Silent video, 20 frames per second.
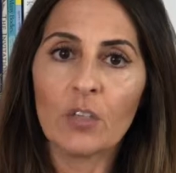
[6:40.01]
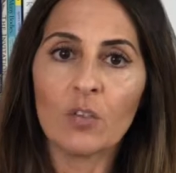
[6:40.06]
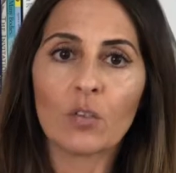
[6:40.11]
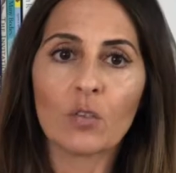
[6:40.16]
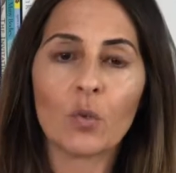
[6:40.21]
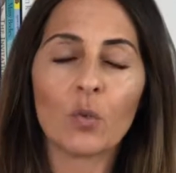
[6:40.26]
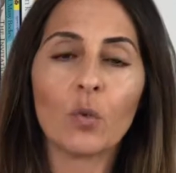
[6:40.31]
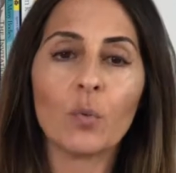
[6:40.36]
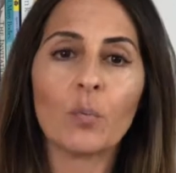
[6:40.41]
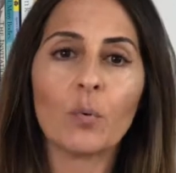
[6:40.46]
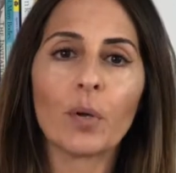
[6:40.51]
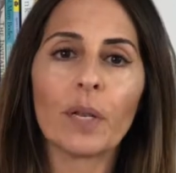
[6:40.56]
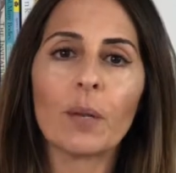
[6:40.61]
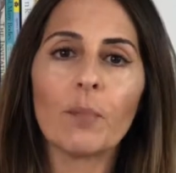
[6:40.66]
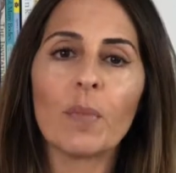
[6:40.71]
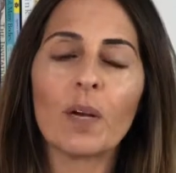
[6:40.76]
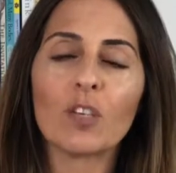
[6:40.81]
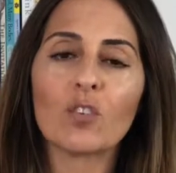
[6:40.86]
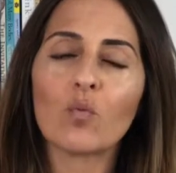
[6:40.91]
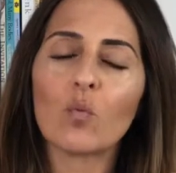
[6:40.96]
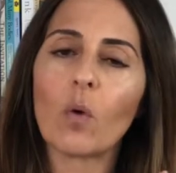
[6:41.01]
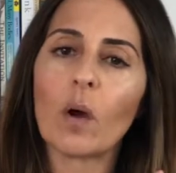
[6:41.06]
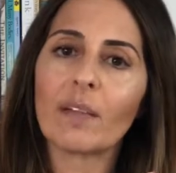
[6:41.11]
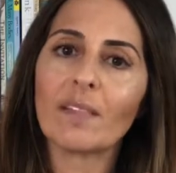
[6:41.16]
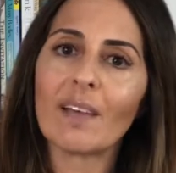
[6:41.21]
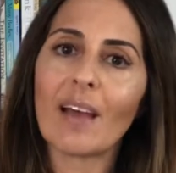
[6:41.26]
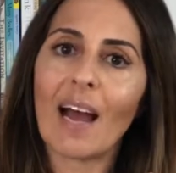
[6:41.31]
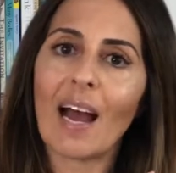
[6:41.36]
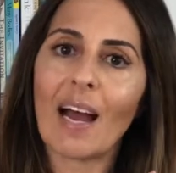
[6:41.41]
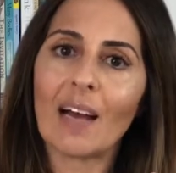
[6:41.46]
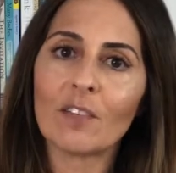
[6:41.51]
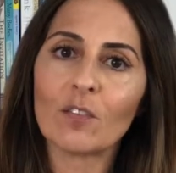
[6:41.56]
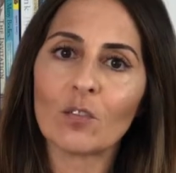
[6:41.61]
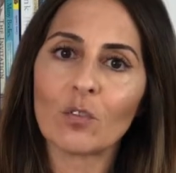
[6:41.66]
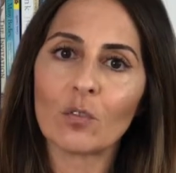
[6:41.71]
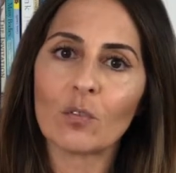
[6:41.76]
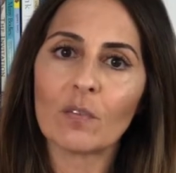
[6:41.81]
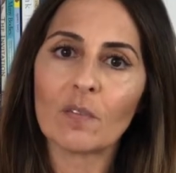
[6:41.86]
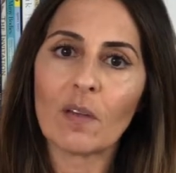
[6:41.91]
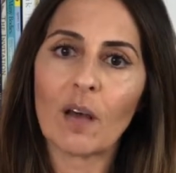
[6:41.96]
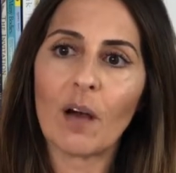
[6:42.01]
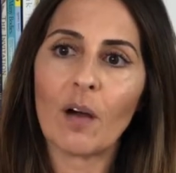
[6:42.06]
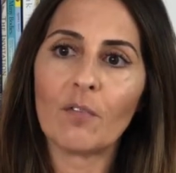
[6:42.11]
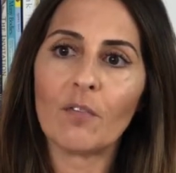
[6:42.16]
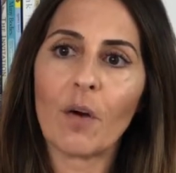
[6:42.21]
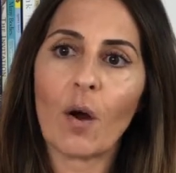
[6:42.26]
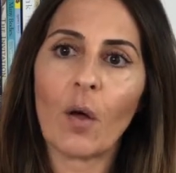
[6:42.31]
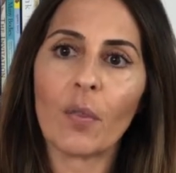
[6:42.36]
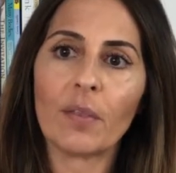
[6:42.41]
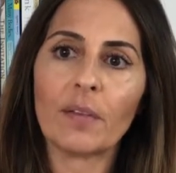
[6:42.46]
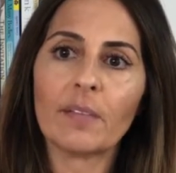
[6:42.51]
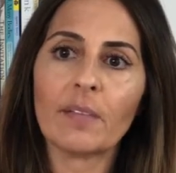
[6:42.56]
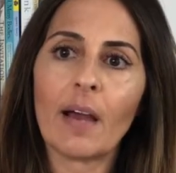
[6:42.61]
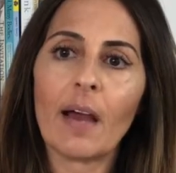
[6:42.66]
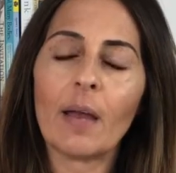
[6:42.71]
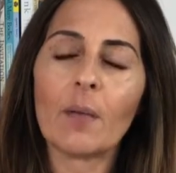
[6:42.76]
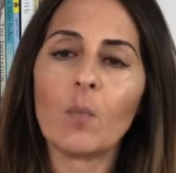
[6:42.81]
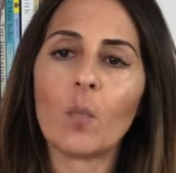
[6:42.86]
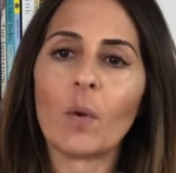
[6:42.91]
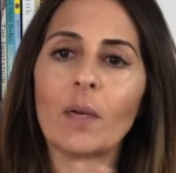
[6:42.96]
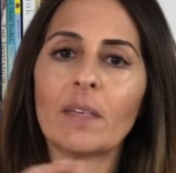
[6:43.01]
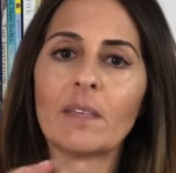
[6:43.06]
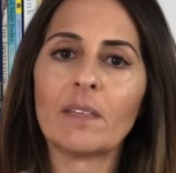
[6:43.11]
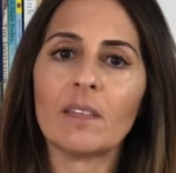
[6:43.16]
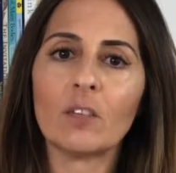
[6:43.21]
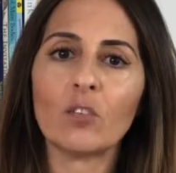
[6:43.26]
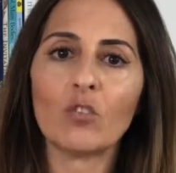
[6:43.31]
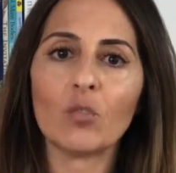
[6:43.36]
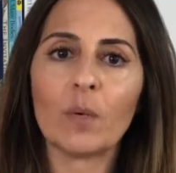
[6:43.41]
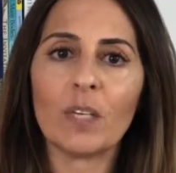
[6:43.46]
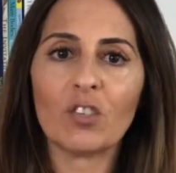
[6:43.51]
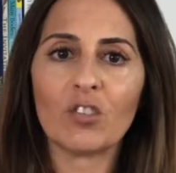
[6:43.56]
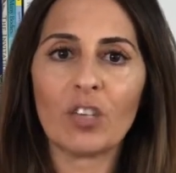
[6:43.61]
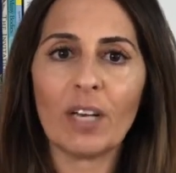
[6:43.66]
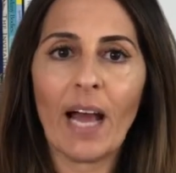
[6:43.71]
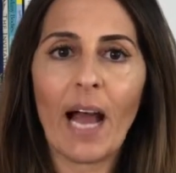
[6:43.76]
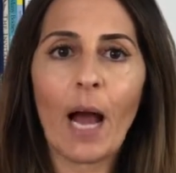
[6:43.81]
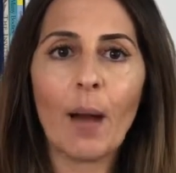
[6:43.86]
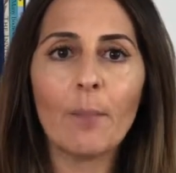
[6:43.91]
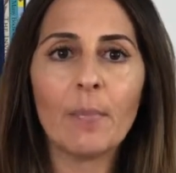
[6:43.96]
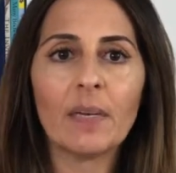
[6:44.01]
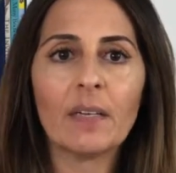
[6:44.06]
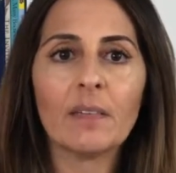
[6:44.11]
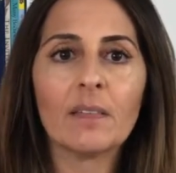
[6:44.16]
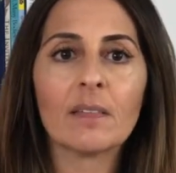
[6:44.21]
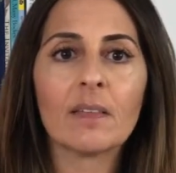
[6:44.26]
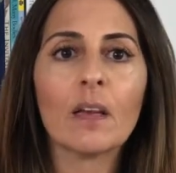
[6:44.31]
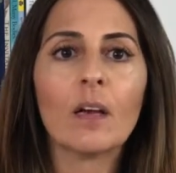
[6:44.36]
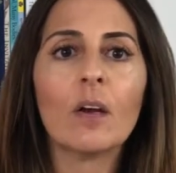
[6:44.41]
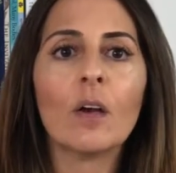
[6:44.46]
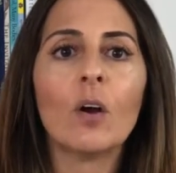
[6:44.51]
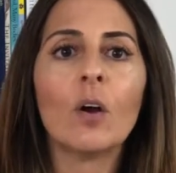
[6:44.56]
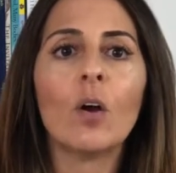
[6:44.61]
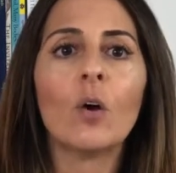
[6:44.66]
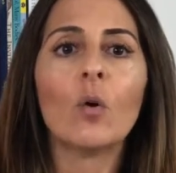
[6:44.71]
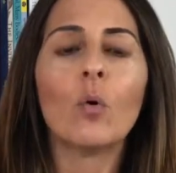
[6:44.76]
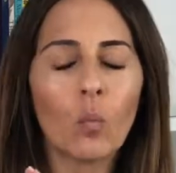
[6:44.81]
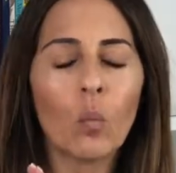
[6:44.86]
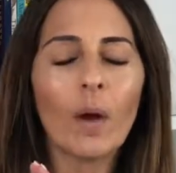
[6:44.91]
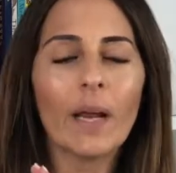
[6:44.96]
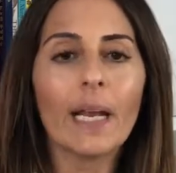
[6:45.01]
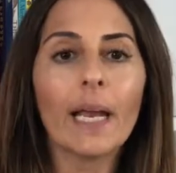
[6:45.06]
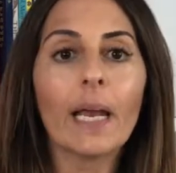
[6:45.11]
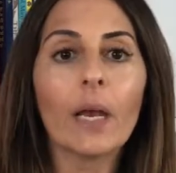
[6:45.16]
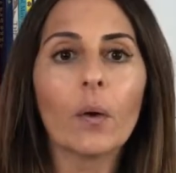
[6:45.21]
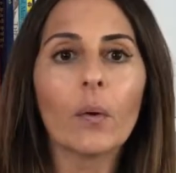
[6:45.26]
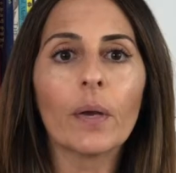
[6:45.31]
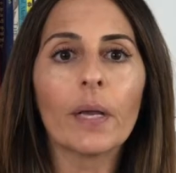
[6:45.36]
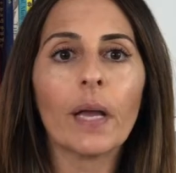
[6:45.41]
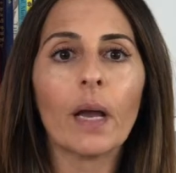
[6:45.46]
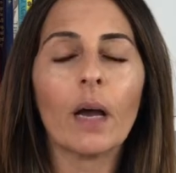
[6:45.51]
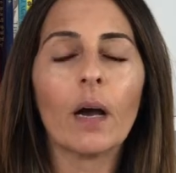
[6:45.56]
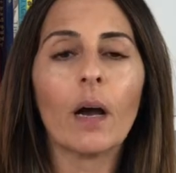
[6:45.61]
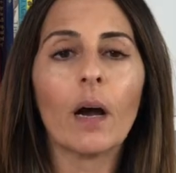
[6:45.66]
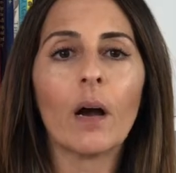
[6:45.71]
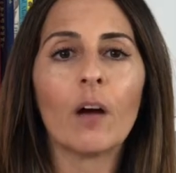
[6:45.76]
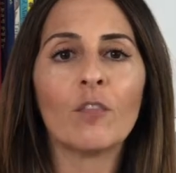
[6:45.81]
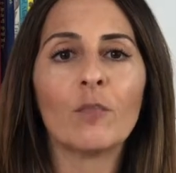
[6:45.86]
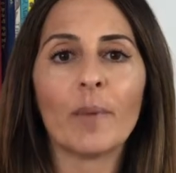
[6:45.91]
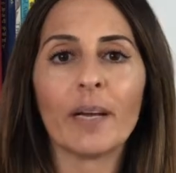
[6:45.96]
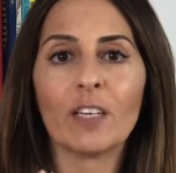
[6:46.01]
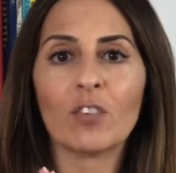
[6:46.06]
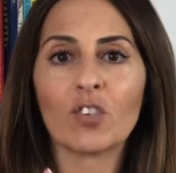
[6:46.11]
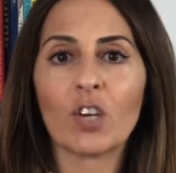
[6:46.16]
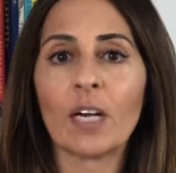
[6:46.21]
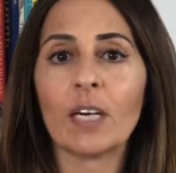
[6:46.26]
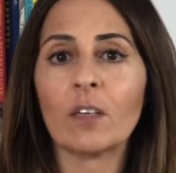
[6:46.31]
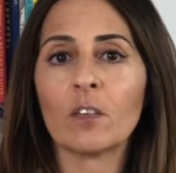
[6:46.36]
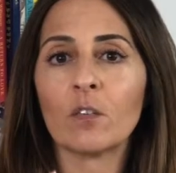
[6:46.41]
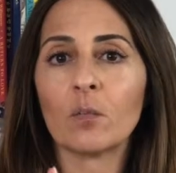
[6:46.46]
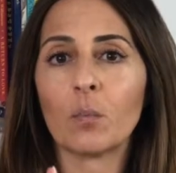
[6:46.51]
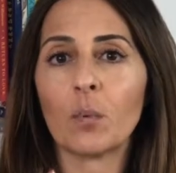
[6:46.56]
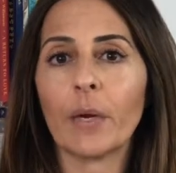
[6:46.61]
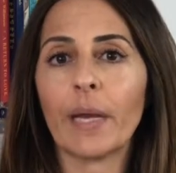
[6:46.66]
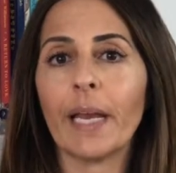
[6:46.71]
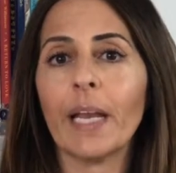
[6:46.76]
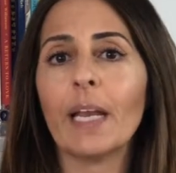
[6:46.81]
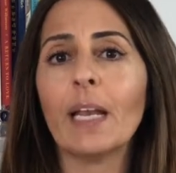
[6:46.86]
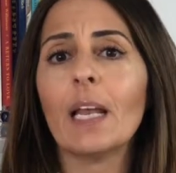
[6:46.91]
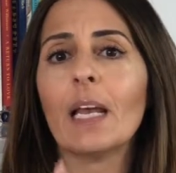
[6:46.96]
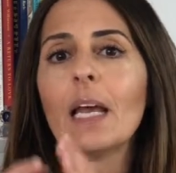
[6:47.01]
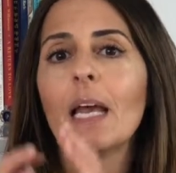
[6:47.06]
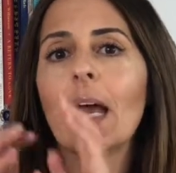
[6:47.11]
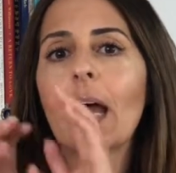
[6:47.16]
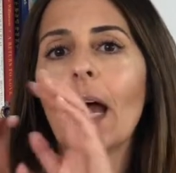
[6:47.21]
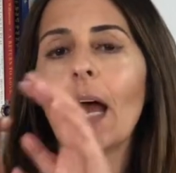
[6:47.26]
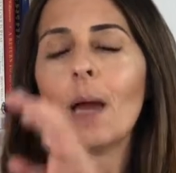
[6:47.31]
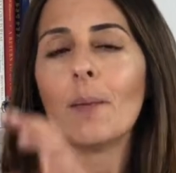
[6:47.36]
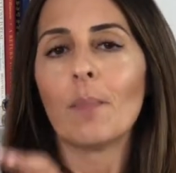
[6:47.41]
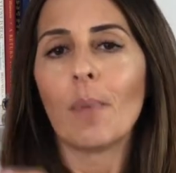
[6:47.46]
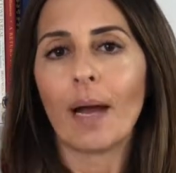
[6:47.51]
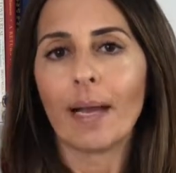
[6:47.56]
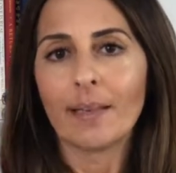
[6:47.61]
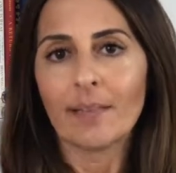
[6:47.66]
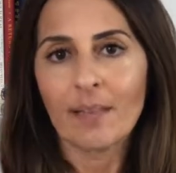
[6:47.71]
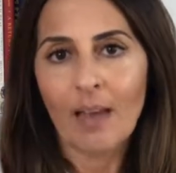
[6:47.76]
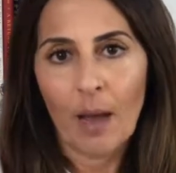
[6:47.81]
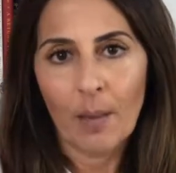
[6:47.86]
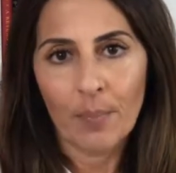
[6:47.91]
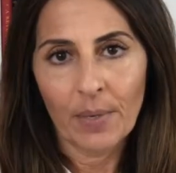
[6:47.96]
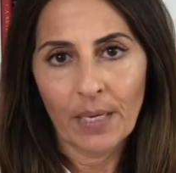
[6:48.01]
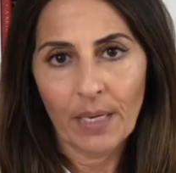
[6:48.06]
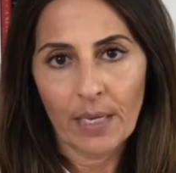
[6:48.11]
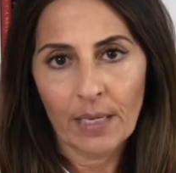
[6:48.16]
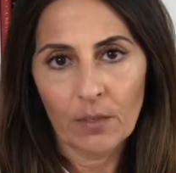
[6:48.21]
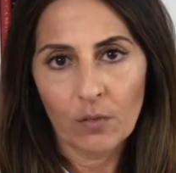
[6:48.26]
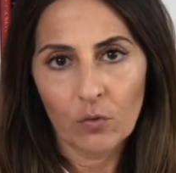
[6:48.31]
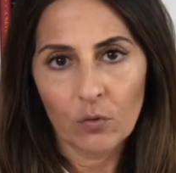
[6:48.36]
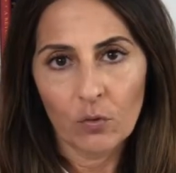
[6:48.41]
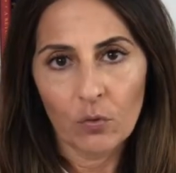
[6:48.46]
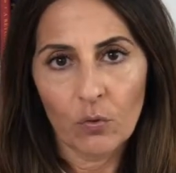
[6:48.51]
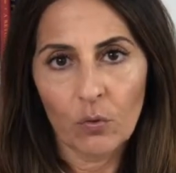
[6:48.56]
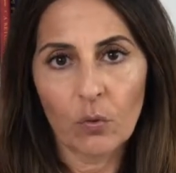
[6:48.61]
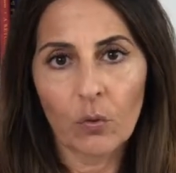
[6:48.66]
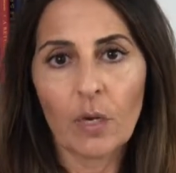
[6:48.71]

So you pretty much want to ask yourself all the time when a situation happens, what area of my child's brain am I tapping into?